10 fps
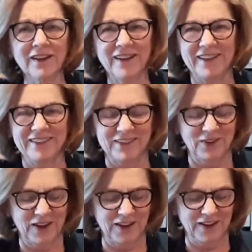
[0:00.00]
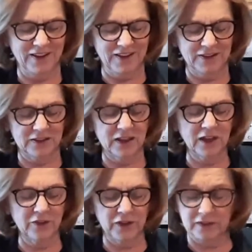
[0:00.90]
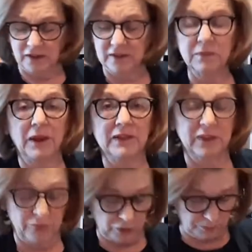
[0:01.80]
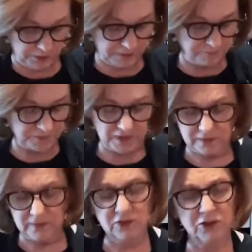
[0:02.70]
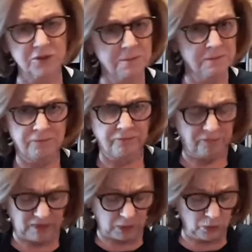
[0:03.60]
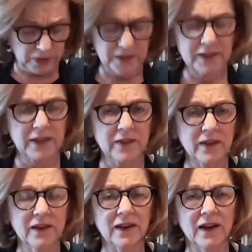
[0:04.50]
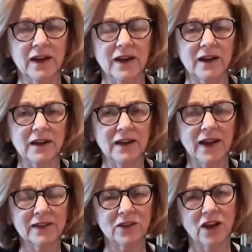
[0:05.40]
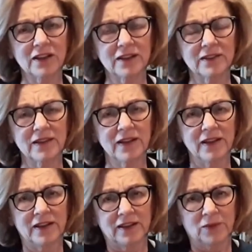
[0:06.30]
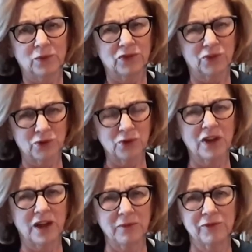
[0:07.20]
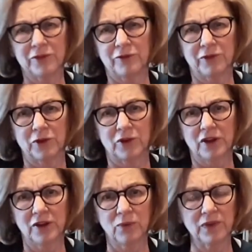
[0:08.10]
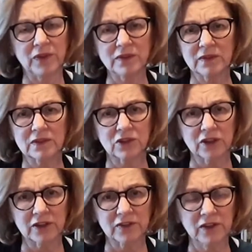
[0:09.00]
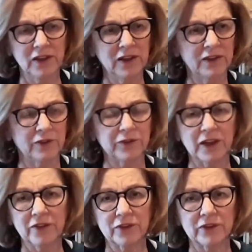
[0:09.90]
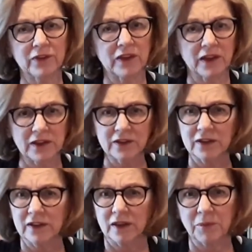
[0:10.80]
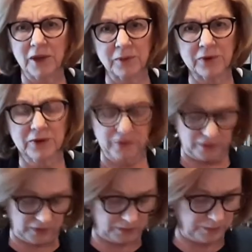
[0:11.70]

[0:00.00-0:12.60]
And so I love spicy food. But this is just really, I'd call it true comfort food. When this is cooked, the flavors of the onion and the peppers and the